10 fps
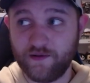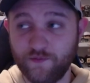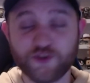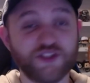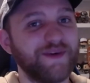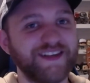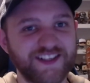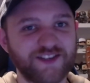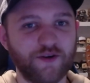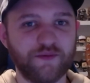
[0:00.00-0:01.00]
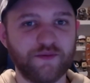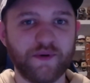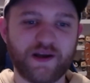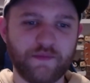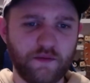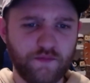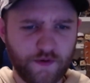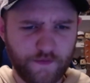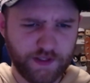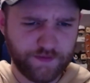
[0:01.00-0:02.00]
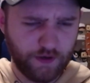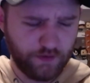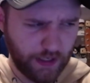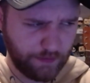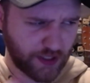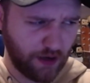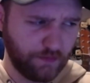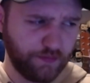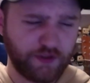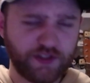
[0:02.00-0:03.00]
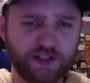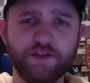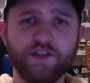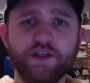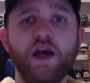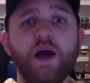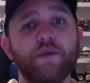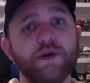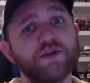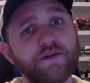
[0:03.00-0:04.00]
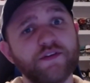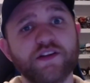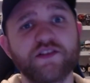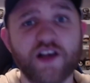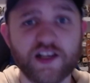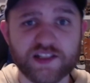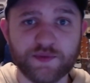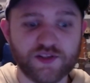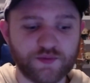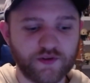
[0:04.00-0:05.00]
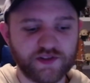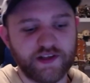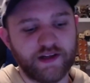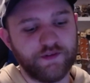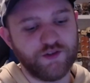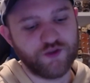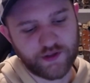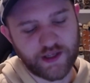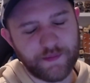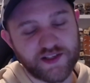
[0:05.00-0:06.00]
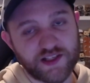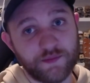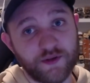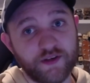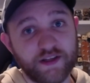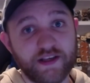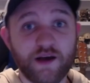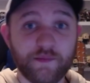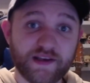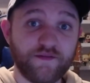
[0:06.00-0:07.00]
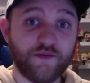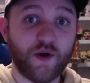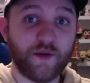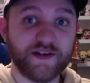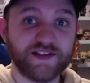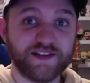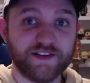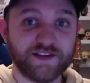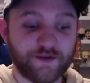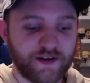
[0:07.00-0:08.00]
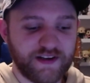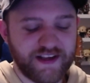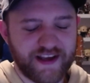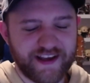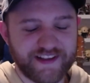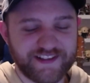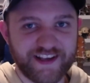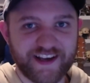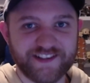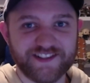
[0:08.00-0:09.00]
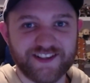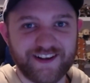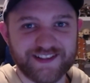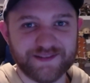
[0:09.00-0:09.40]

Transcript: which is my Discord where we talk about movies, video games, comic books, TV, pretty much everything that's awesome in this world. So if you join that amazing community, help make it even more amazing than it is already. And yeah, it's just awesome,